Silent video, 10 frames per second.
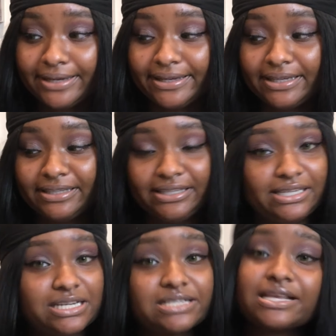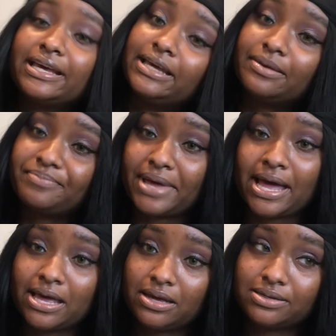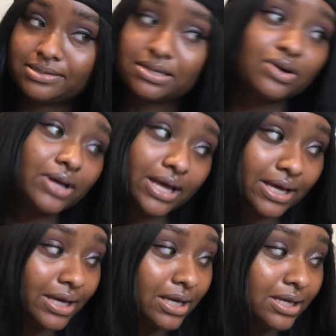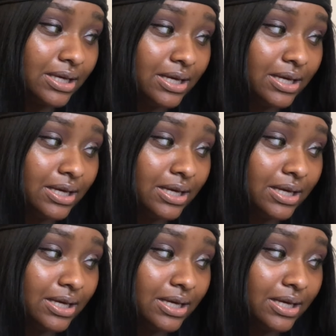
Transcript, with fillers: and he does handbags okay